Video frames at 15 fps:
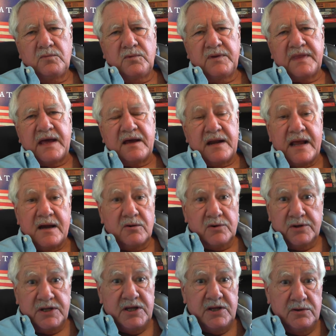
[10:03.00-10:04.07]
without
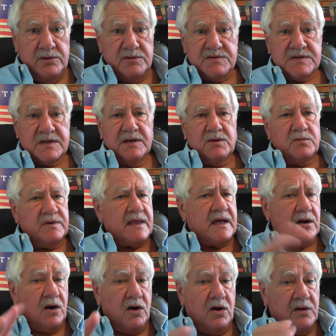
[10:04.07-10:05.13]
Howard Hughes,
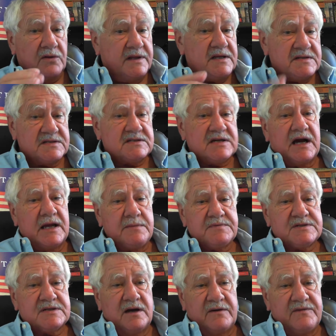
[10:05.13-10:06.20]
without all these
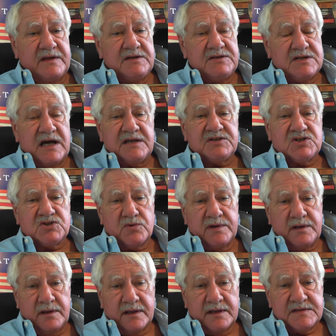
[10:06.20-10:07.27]
types of
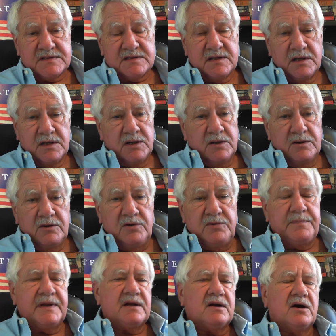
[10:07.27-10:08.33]
industrialists
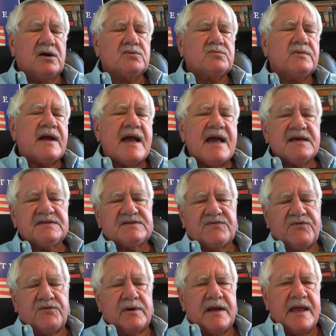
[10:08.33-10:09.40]
who've been harassed
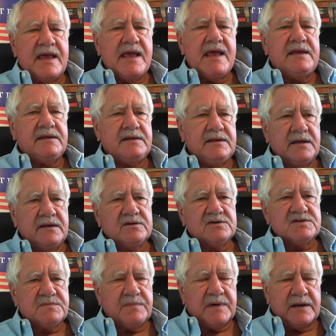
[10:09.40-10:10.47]
for eight
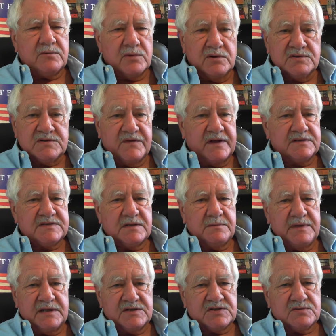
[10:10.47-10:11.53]
years by Roosevelt's
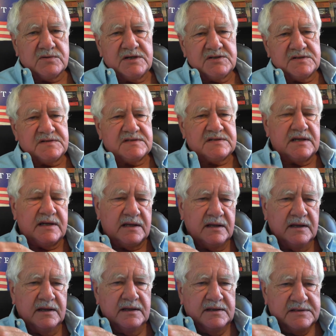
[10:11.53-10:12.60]
administration, sending
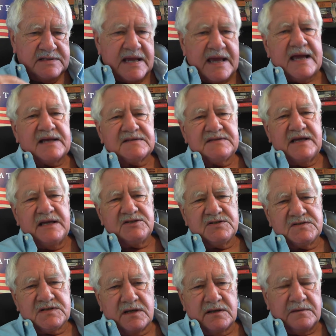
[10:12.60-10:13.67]
tax
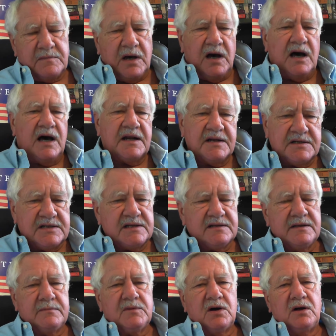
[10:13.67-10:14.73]
agents on them,
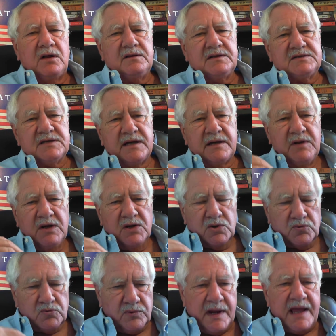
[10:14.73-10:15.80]
auditing them all the time,
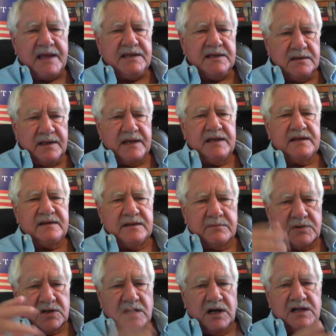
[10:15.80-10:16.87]
regulating
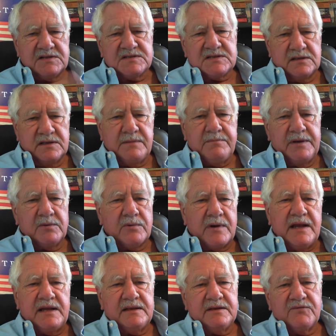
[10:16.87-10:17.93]
them, constantly
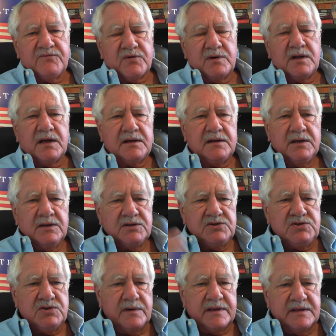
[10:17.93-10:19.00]
berating them for not
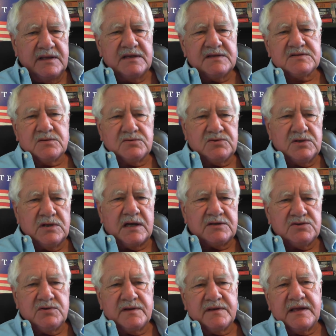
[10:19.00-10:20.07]
doing this or
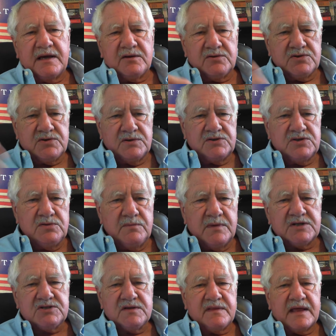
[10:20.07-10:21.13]
not doing that or doing too
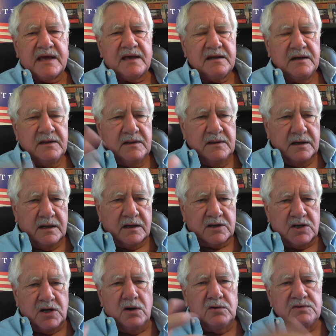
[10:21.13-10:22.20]
much of that, uh,
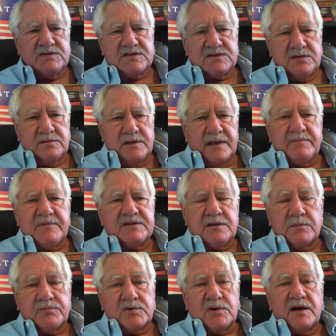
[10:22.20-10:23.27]
codes to limit
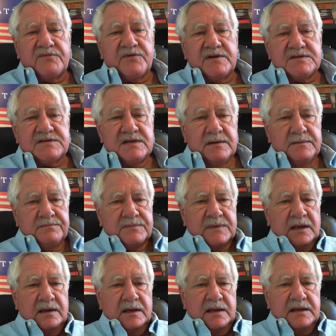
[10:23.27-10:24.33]
their profits.
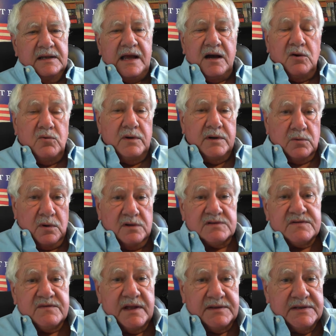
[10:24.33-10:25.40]
Now, when
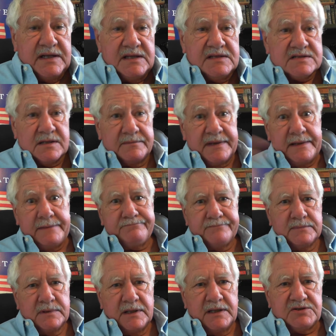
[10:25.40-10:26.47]
Roosevelt needs them, he,
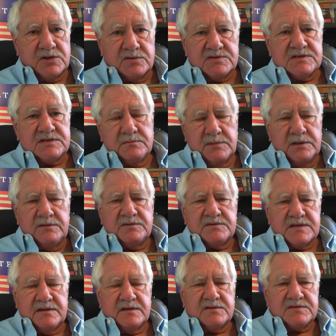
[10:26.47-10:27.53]
he turns them
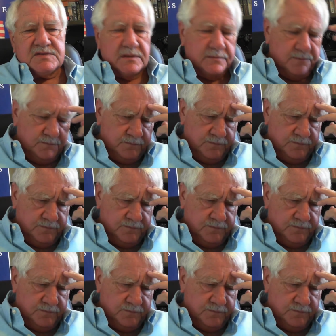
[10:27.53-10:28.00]
loose. And there's a